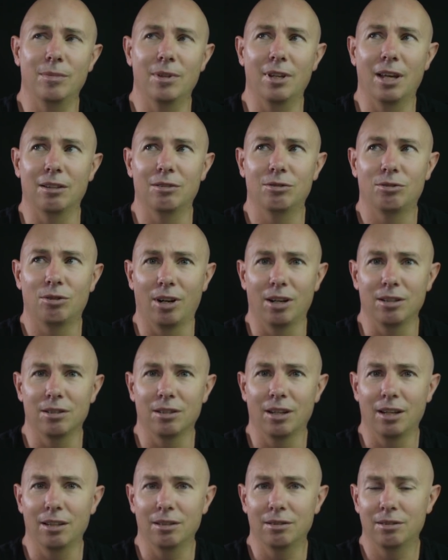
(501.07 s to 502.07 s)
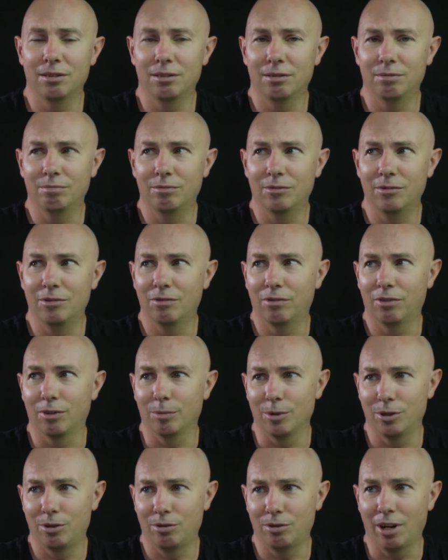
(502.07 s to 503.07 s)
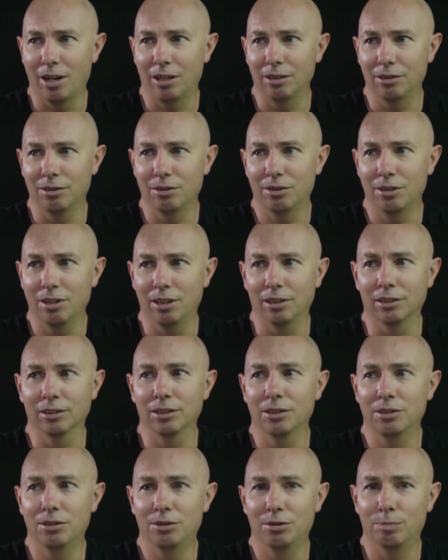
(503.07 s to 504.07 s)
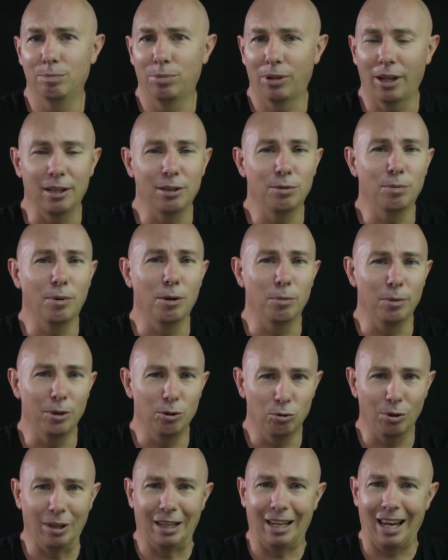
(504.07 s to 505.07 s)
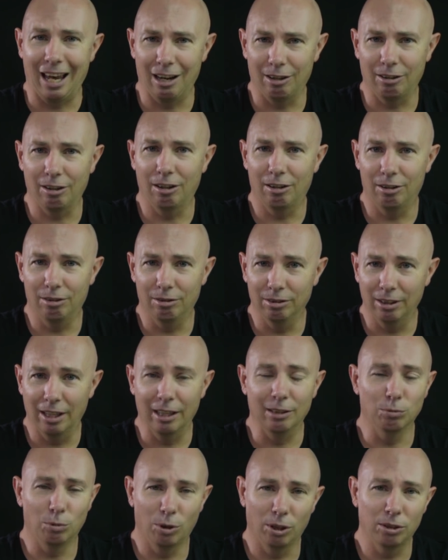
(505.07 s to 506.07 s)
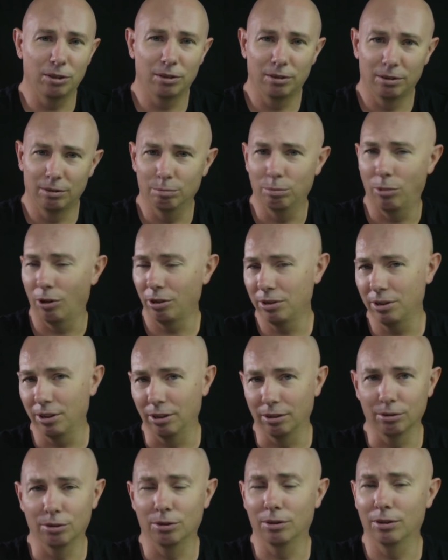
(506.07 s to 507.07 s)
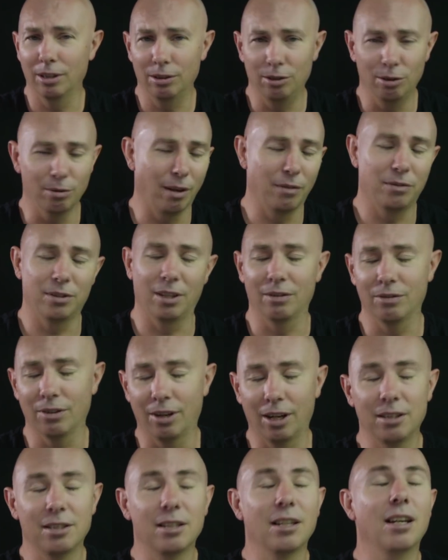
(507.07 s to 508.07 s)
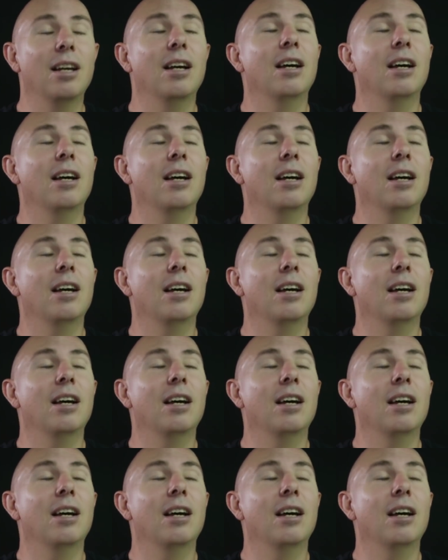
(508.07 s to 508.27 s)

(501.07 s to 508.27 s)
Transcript: That translates from Australian to English, to place where we drink alcohol and watch boxing or UFC fights.